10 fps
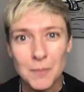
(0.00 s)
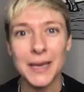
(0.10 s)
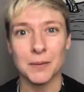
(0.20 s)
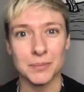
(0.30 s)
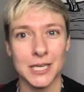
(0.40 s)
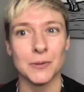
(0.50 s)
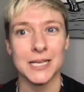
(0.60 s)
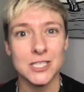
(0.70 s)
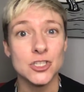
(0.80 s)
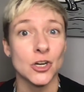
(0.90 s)
might a
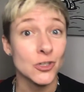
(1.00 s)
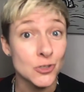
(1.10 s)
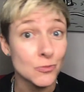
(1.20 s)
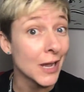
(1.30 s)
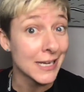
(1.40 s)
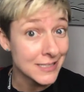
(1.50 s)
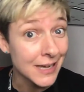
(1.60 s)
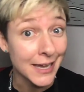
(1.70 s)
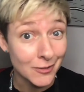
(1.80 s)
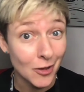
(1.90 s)
playwright start to write
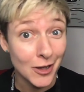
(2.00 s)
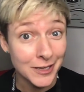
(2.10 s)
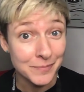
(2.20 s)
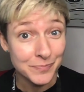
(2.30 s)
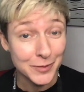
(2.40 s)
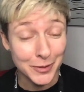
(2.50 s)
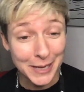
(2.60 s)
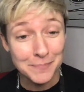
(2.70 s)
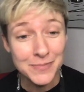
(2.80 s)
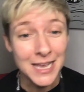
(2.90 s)
dialogue?
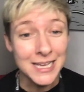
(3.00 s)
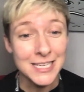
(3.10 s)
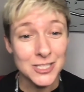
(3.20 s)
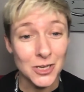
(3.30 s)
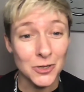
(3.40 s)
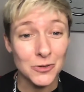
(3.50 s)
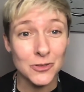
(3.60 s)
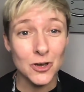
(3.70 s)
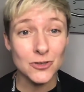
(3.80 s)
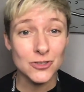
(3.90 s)
Okay? So
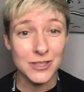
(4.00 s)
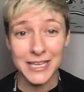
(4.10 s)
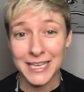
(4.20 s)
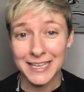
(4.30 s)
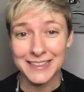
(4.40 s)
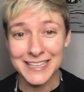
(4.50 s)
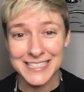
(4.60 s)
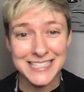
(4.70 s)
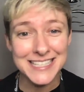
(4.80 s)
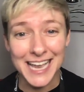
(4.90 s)
those are the
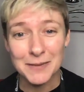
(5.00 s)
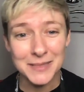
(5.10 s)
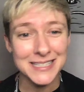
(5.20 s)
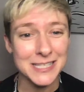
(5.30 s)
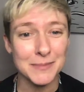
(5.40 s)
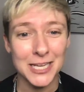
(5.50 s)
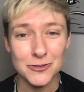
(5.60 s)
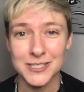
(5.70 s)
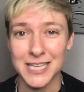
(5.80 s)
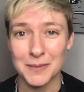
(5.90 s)
assignments, the
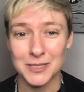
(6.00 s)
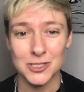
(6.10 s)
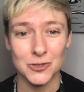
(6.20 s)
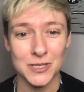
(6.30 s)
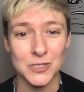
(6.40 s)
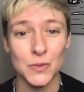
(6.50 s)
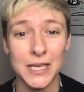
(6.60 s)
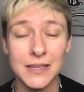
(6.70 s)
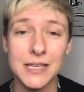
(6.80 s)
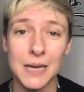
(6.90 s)
major assignments due this
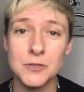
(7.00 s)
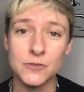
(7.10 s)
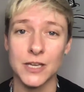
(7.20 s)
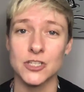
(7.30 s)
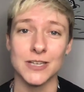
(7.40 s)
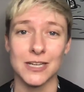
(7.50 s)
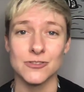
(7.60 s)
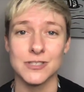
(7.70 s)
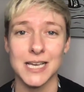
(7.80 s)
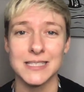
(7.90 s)
week. The observation
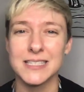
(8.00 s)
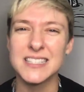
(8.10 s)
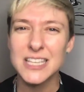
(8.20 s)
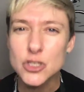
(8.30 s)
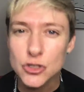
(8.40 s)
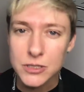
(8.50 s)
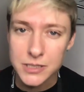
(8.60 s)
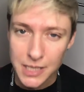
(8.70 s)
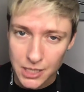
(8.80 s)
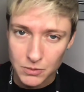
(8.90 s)
exercises, they shouldn't
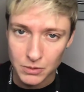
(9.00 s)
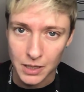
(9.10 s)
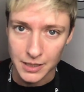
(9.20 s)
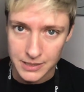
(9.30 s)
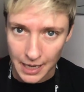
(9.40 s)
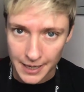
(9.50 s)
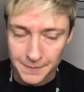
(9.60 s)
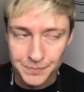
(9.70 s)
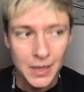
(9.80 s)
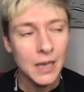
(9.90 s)
take you a lot of
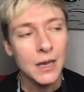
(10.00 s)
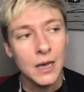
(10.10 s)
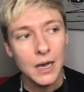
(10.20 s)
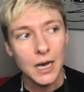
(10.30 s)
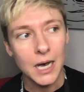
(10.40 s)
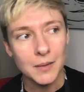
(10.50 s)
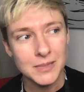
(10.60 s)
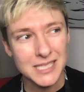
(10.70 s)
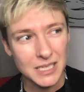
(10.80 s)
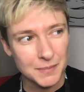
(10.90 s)
time.
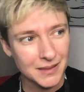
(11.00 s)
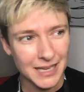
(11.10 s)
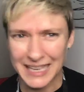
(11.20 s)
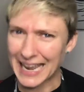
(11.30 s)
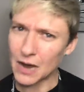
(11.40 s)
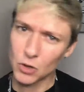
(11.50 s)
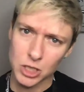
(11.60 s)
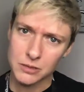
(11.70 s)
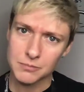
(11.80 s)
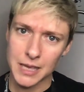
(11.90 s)
It's going to be like an
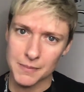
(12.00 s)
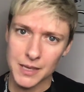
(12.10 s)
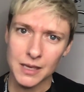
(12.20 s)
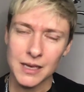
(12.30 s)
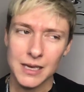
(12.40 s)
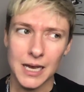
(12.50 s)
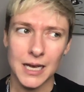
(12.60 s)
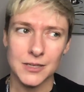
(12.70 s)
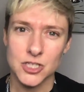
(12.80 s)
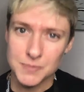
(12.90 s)
hour, maybe.
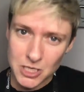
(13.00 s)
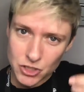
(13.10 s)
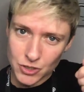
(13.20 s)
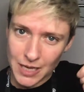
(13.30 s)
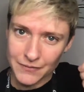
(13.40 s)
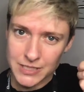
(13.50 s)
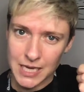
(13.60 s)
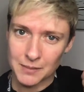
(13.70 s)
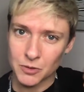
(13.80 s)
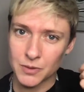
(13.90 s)
Just make sure you have a
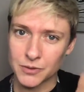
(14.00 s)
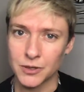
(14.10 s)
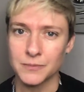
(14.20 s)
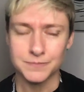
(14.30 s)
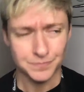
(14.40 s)
timer with you.